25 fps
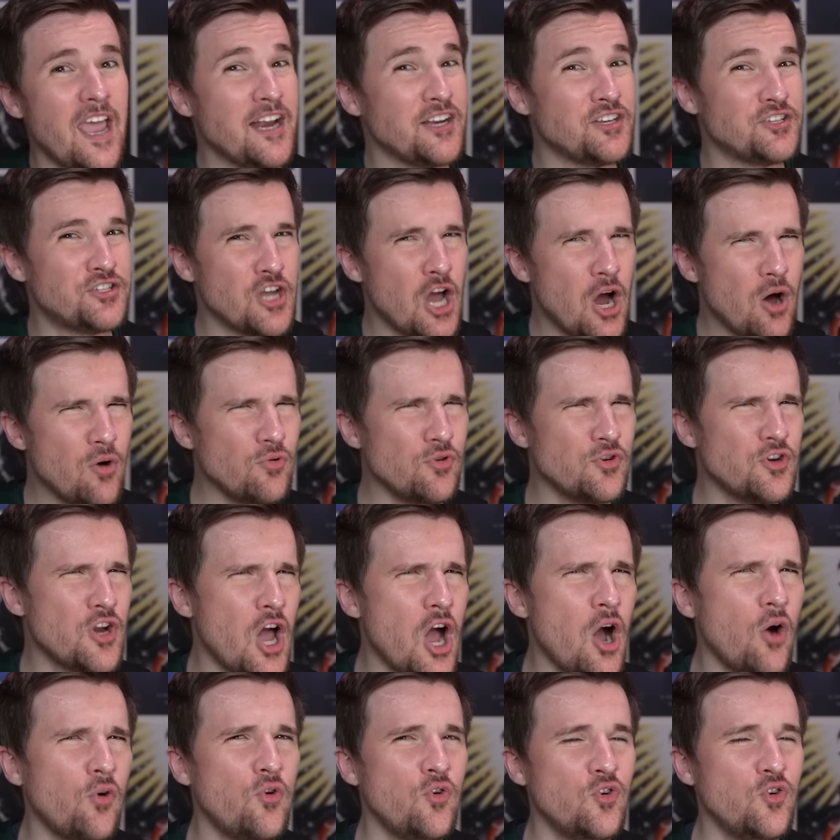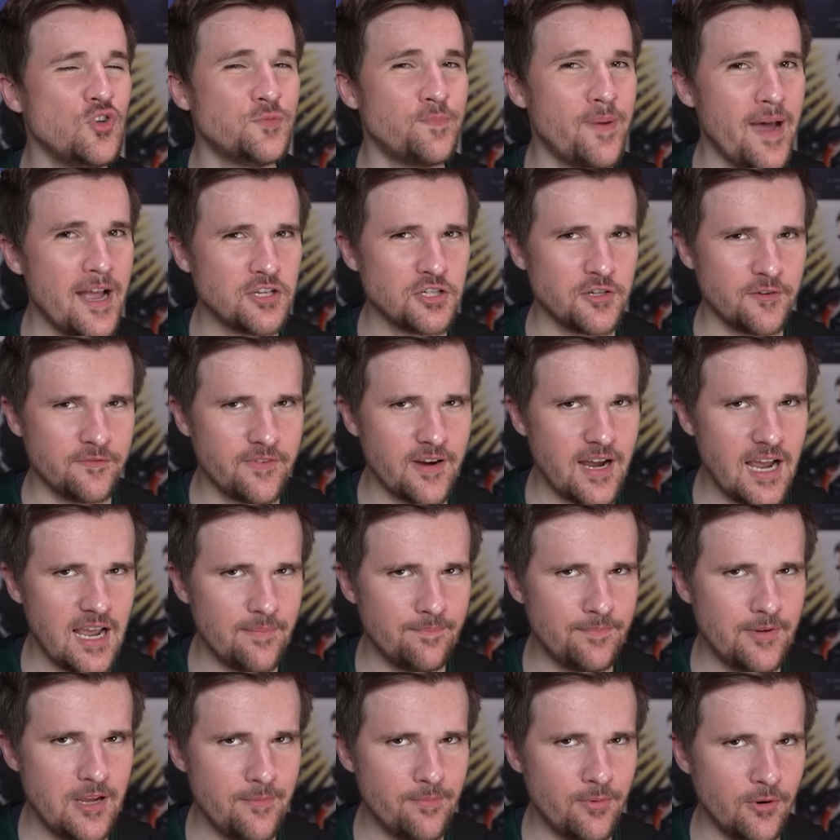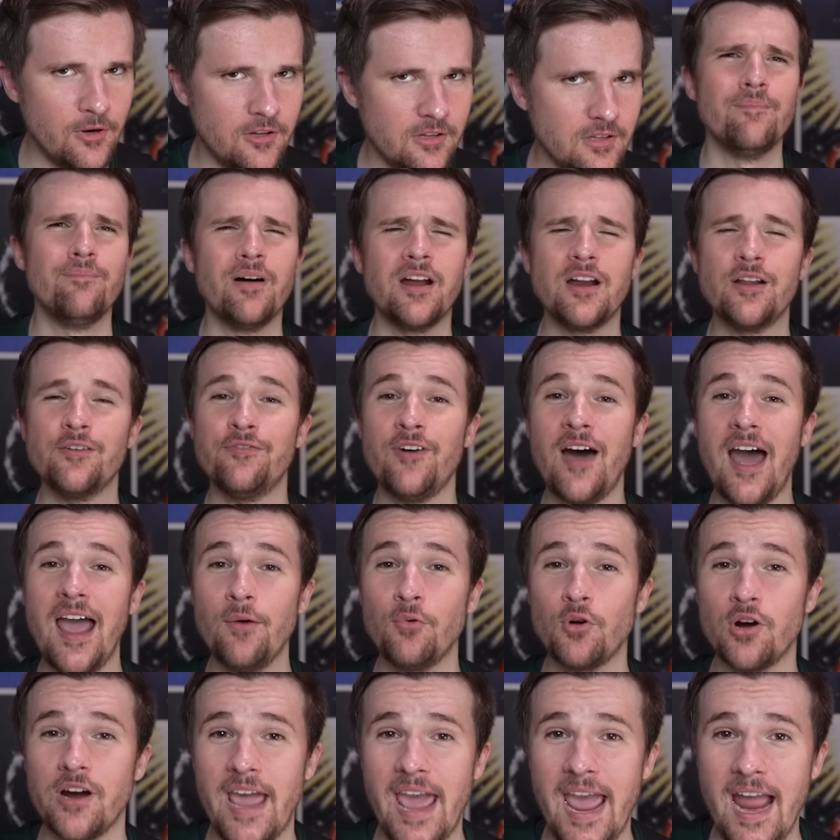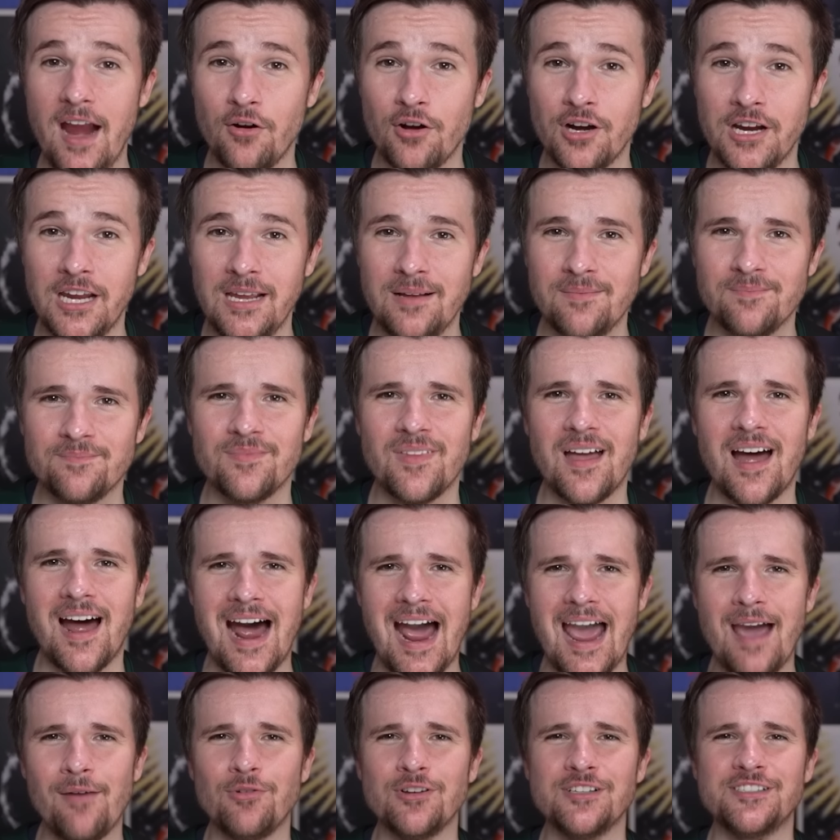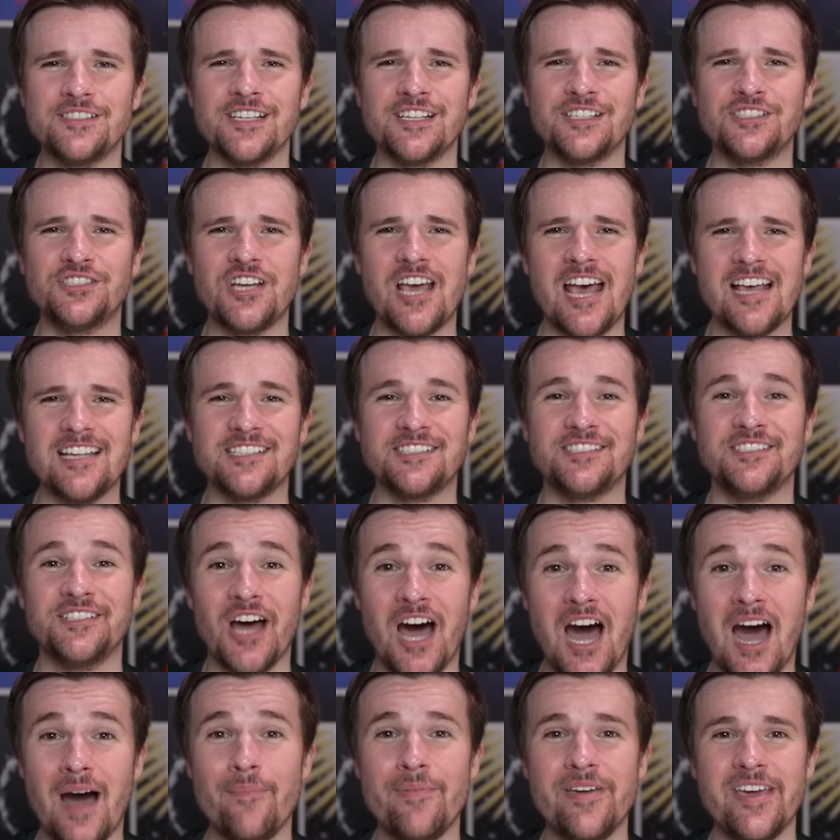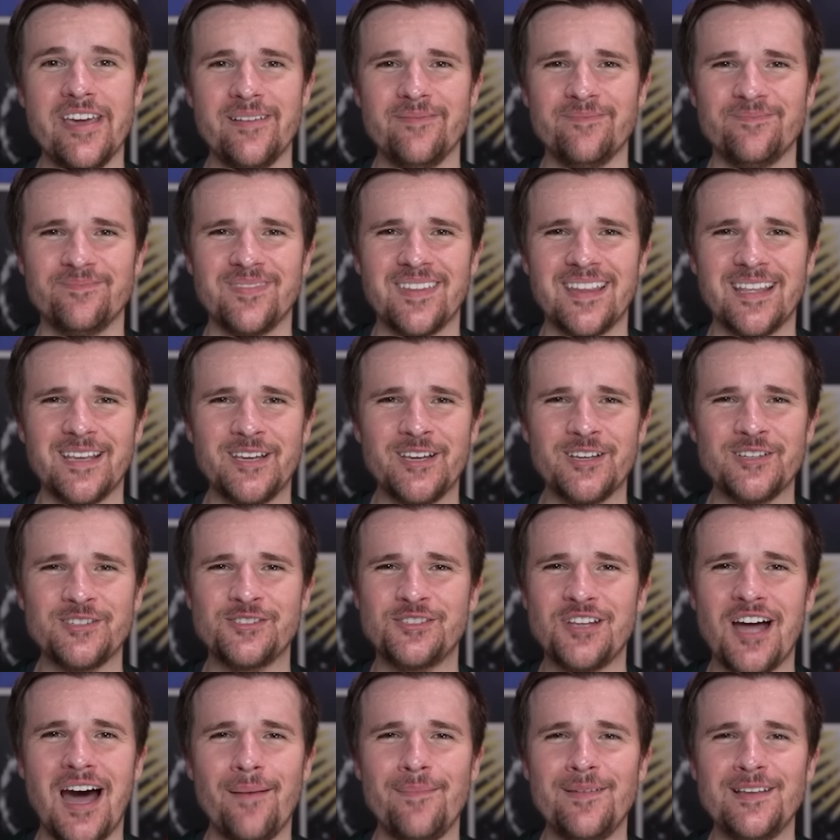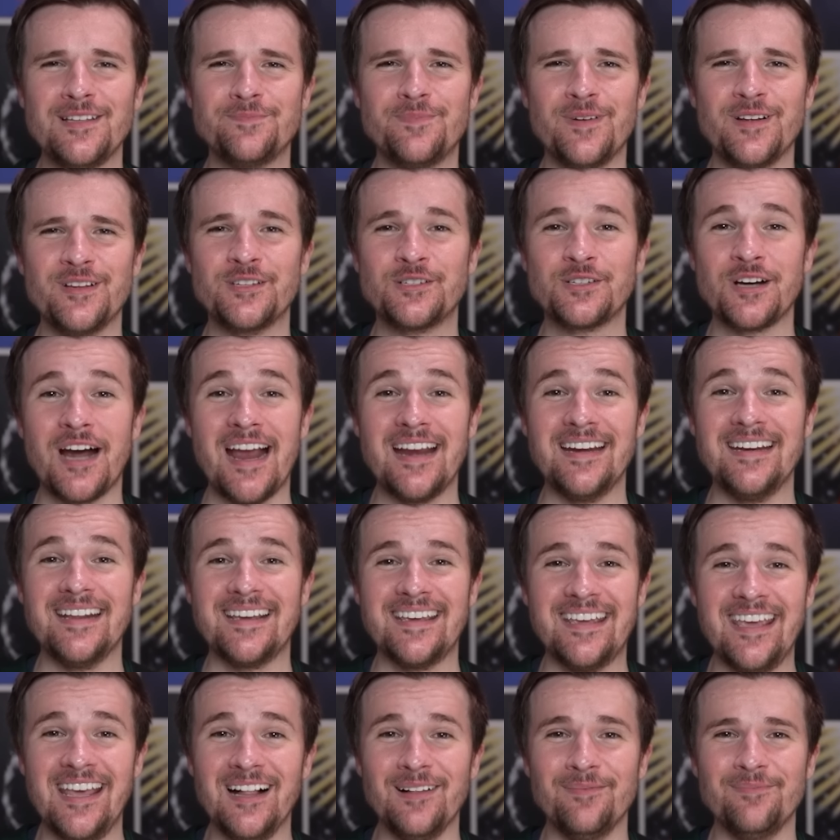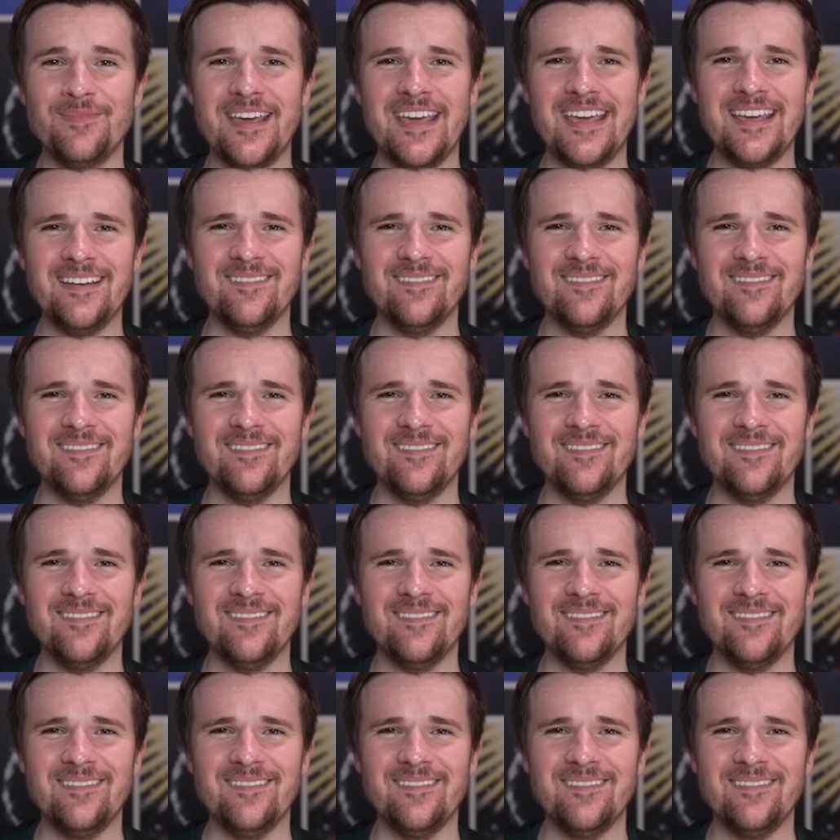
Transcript: don't know who's petrifying people. But if I were Harry, I would suggest Dobby. Because Dobby's been trying to kill me